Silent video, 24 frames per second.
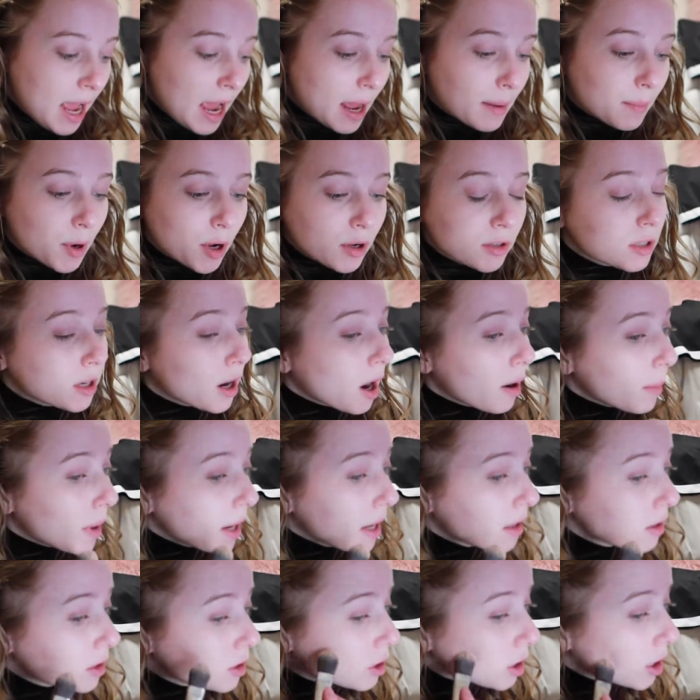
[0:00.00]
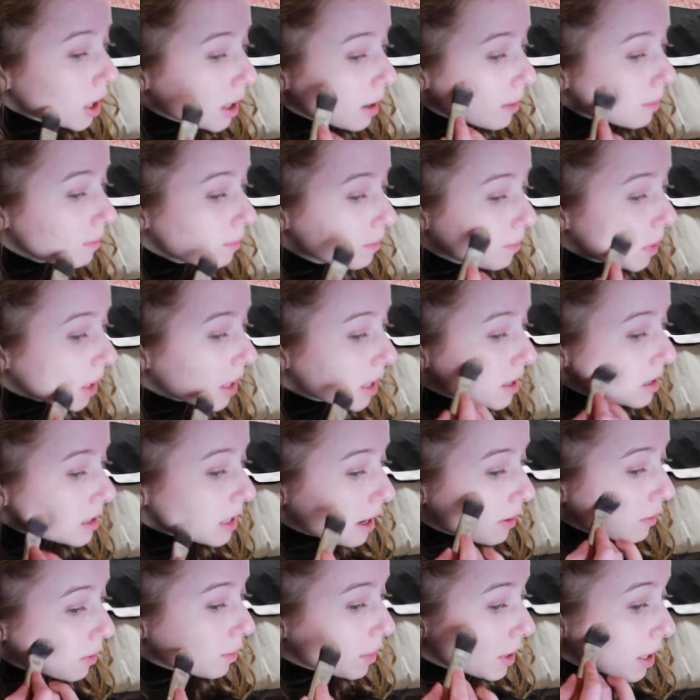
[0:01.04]
and post it on my Instagram, because
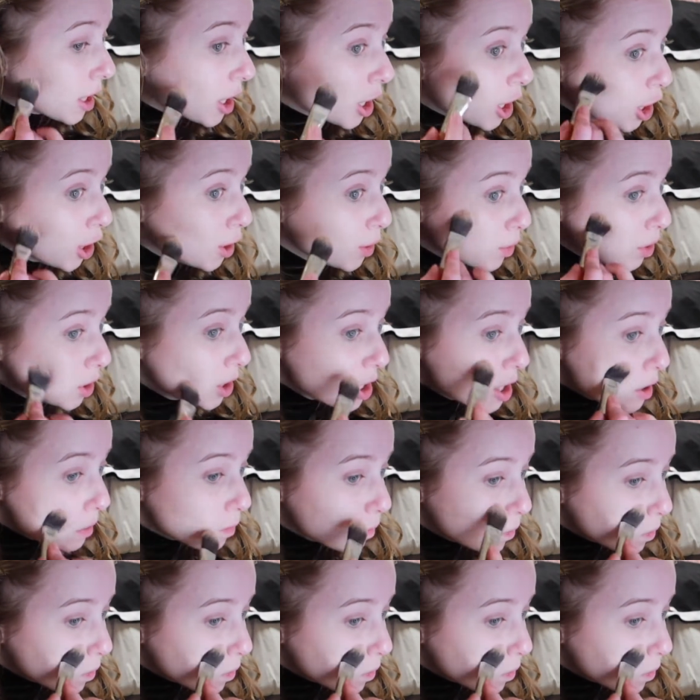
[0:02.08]
that would be cute.